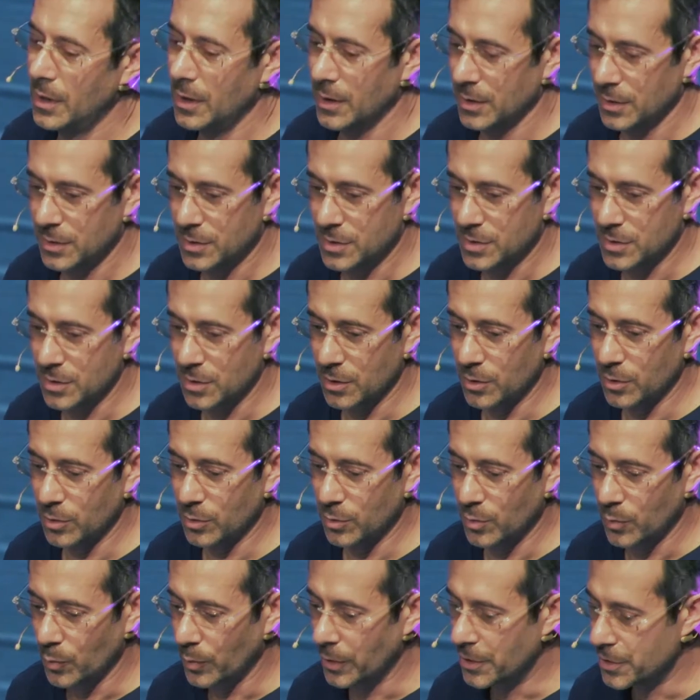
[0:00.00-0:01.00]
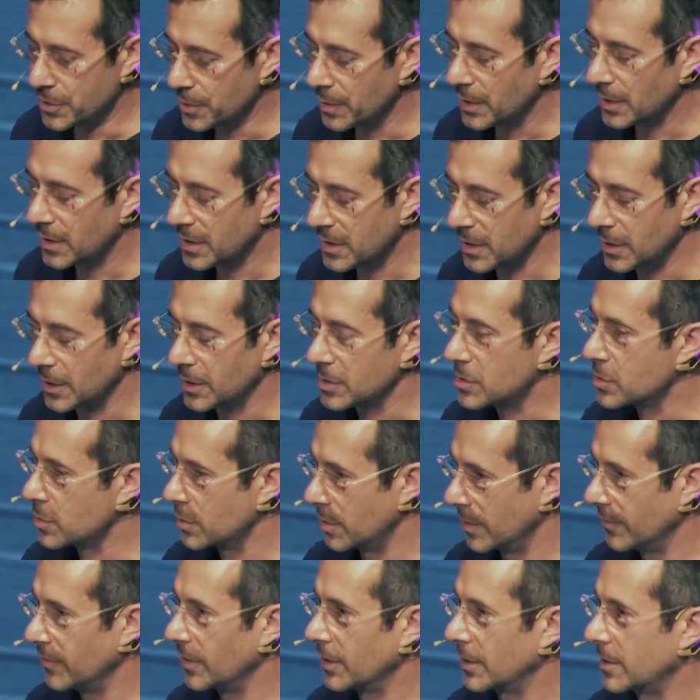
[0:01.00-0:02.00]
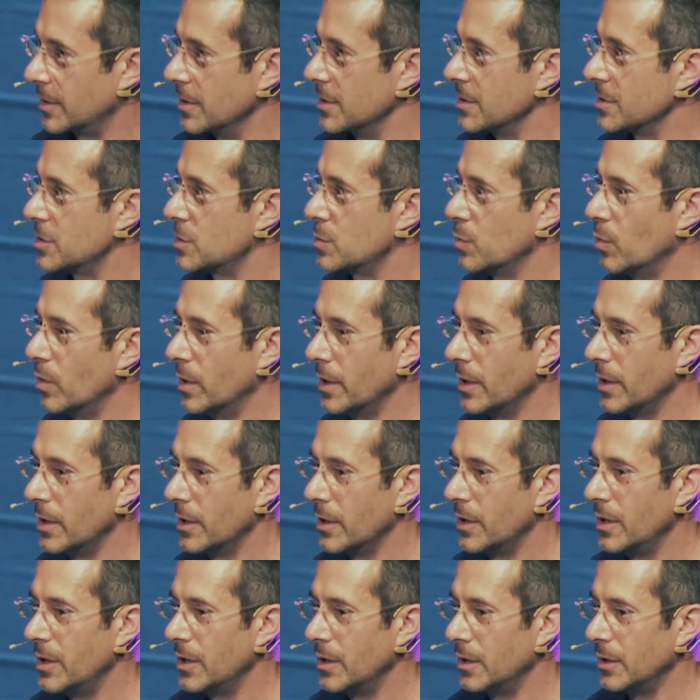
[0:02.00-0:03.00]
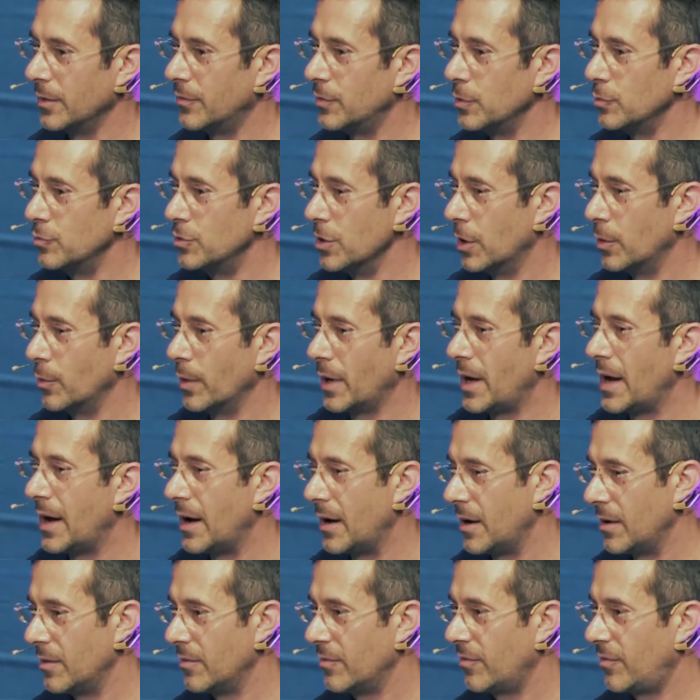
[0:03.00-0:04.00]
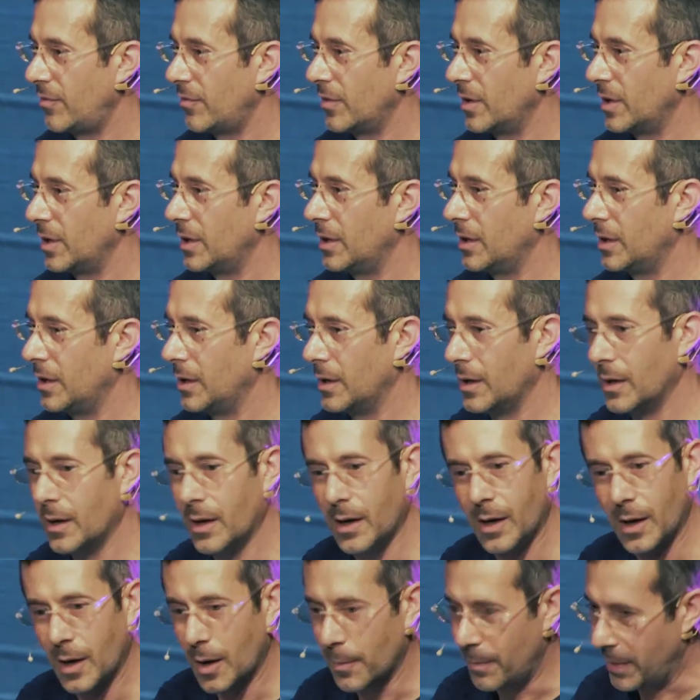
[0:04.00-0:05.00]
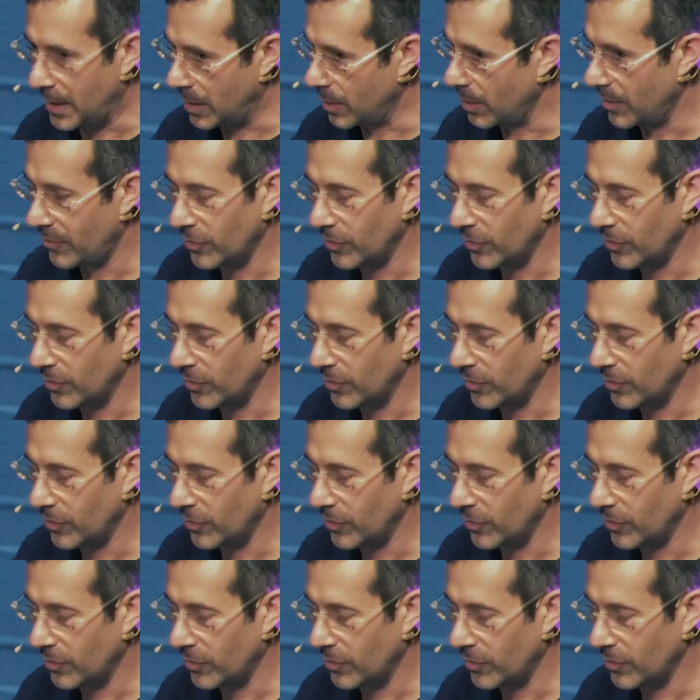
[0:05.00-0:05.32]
So we're doing things sort of like this, where if you don't have a powerful